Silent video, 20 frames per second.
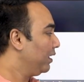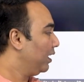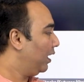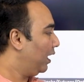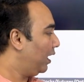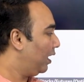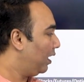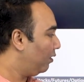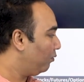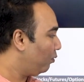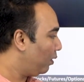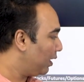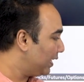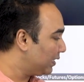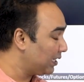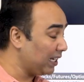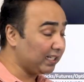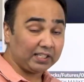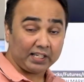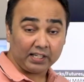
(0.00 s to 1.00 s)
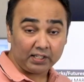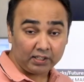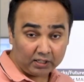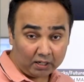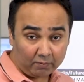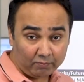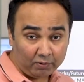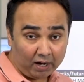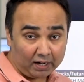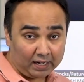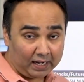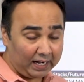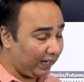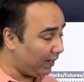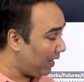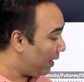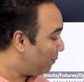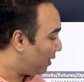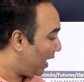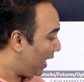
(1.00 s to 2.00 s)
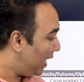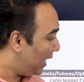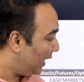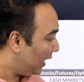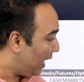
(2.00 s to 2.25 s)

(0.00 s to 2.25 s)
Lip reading: What is the system you are trading? I'm writing